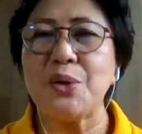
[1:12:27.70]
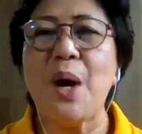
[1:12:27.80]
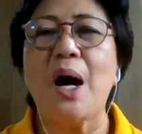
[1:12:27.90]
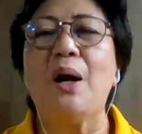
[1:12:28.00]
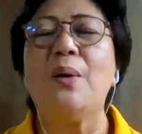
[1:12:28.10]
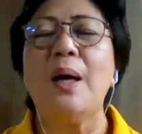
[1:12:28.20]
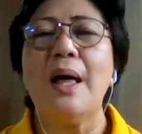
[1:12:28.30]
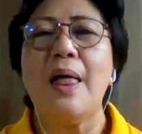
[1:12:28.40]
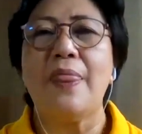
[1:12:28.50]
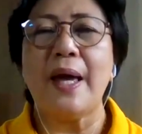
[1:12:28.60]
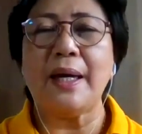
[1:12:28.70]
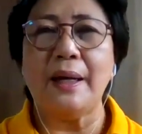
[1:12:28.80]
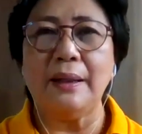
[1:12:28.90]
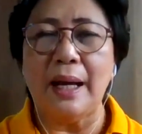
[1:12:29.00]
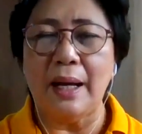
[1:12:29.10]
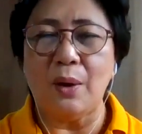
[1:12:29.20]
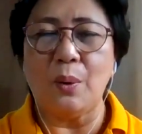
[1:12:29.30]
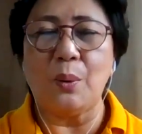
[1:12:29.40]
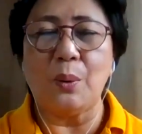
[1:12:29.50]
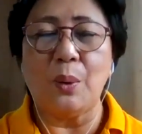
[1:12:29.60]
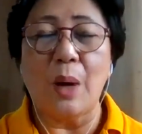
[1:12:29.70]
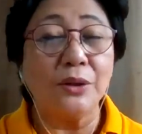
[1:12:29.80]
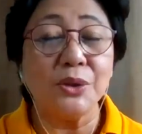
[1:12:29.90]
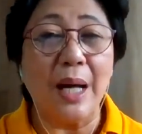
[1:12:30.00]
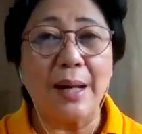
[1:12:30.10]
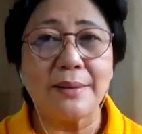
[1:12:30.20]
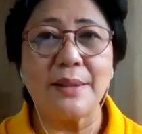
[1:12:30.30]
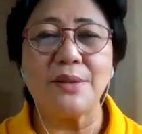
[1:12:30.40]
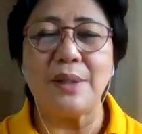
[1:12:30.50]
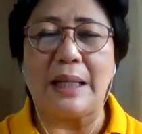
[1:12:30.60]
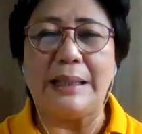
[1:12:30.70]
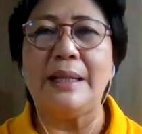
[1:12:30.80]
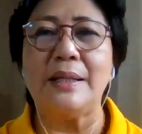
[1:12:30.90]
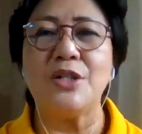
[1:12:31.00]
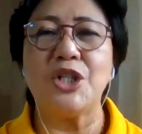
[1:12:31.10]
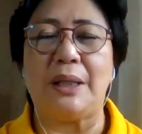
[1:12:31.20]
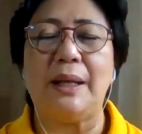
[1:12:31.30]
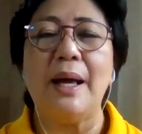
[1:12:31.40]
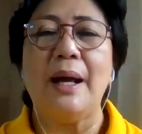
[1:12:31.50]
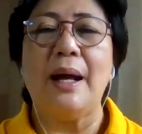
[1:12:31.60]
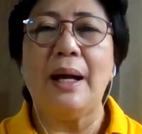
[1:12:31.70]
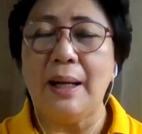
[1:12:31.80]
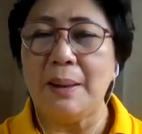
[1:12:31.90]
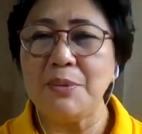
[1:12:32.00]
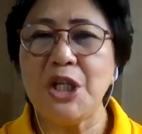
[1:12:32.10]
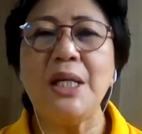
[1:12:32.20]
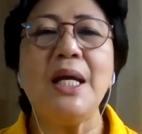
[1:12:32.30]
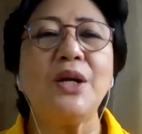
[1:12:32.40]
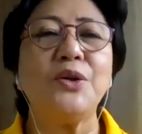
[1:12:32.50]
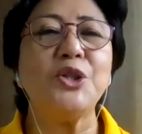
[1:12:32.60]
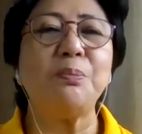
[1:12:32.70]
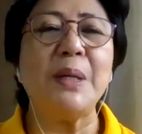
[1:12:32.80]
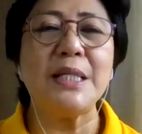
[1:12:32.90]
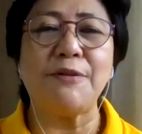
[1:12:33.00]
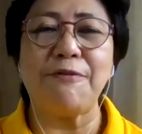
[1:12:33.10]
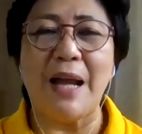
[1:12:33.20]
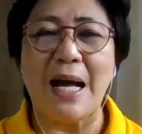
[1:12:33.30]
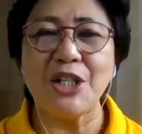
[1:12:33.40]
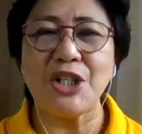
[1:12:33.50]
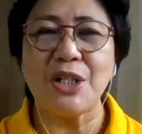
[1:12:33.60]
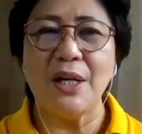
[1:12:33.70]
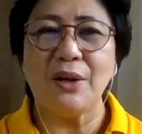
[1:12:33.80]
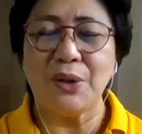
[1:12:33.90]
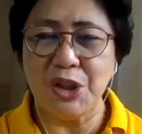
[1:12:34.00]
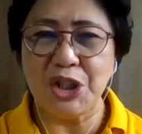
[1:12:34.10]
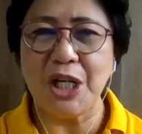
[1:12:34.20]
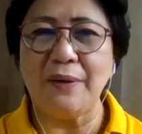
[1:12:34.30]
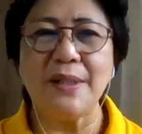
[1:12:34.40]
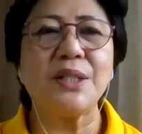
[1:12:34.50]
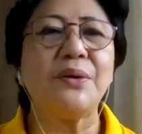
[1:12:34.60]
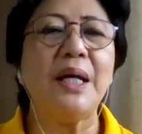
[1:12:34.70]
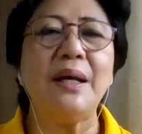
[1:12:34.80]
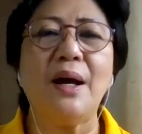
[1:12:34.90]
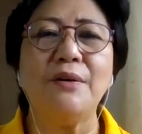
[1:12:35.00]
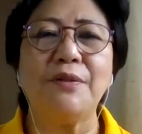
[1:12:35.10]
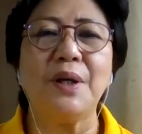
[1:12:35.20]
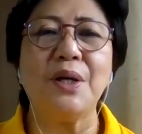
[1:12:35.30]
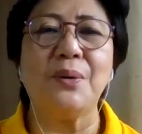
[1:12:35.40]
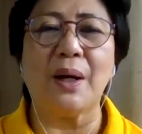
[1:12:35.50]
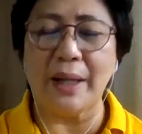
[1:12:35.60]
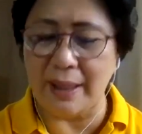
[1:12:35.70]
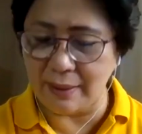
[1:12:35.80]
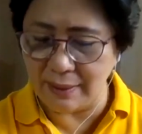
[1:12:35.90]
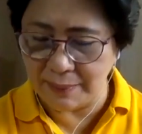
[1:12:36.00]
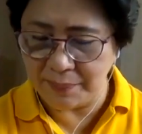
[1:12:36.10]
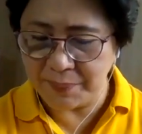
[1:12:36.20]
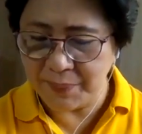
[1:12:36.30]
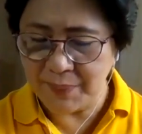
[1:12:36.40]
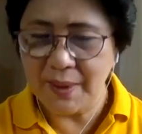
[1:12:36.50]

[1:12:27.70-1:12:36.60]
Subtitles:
questions as to how they can, how to access the attendance sheet. Jeannie, could you please flash, could you share the screen now for the URL?